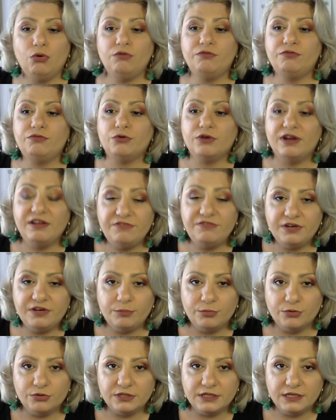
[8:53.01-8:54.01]
for
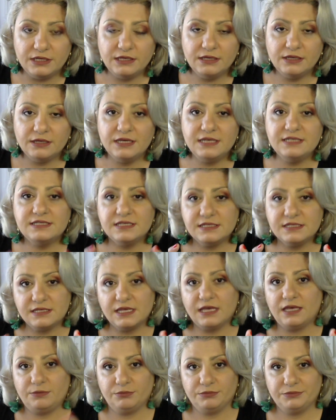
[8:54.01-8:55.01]
everybody is the
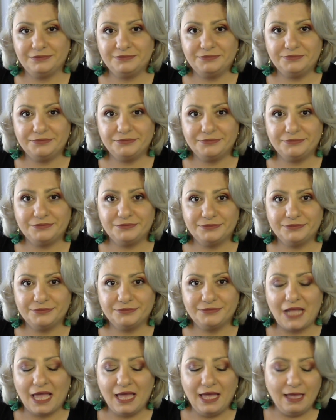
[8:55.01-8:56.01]
same.
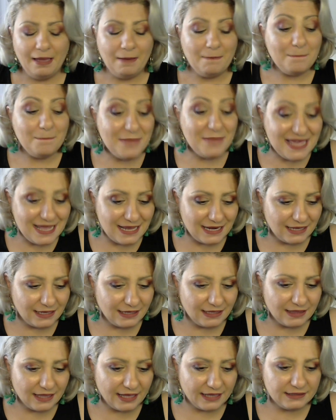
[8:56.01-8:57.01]
Meaning
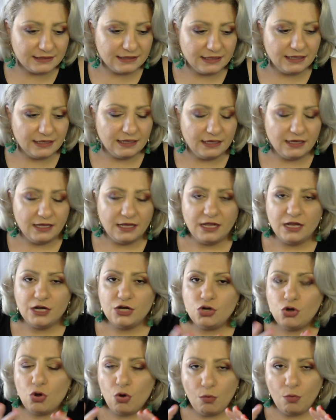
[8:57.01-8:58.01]
that
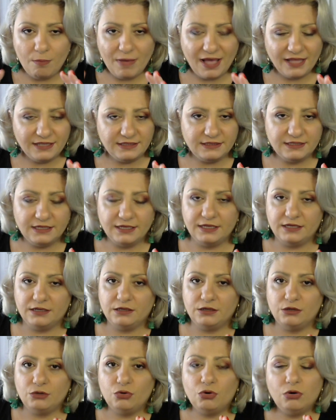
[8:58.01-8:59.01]
no matter
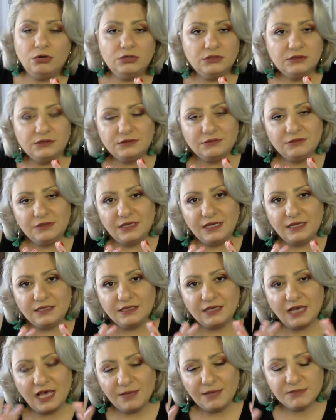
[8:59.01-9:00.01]
what it
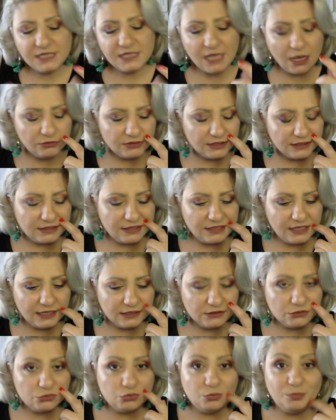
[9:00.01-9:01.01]
comes out at the
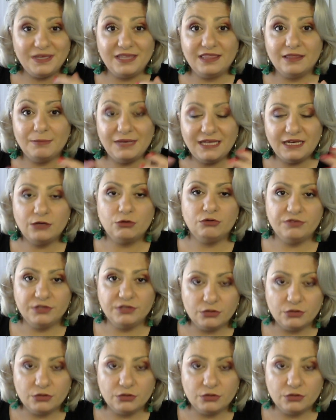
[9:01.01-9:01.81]
end to be the meaning of it